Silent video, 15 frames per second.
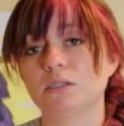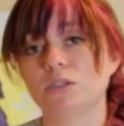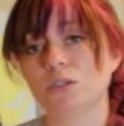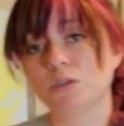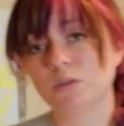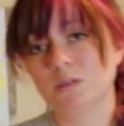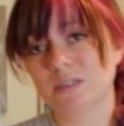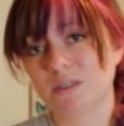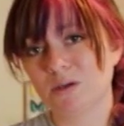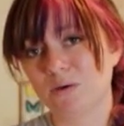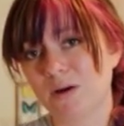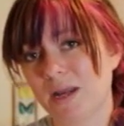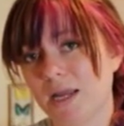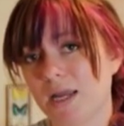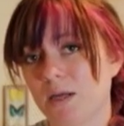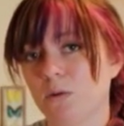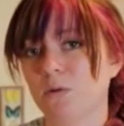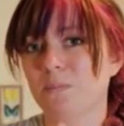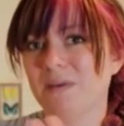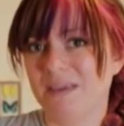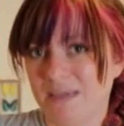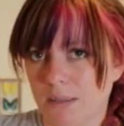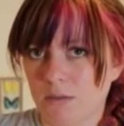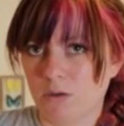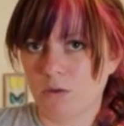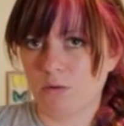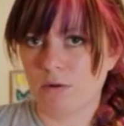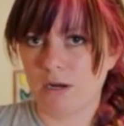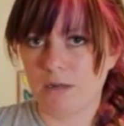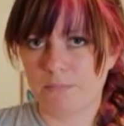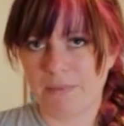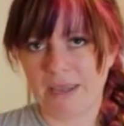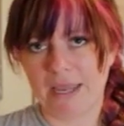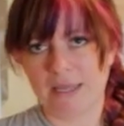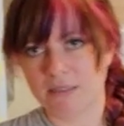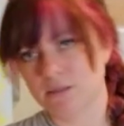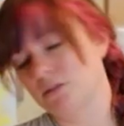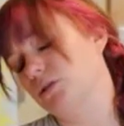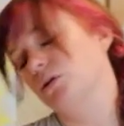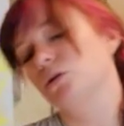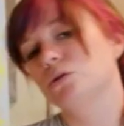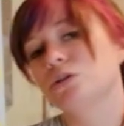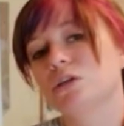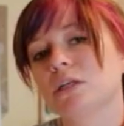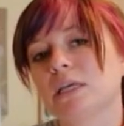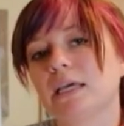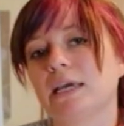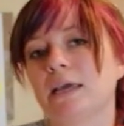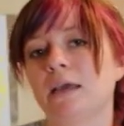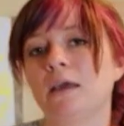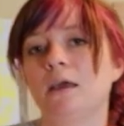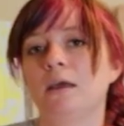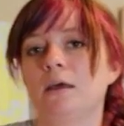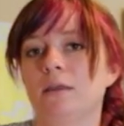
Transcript: student grade or beginner grade paints, usually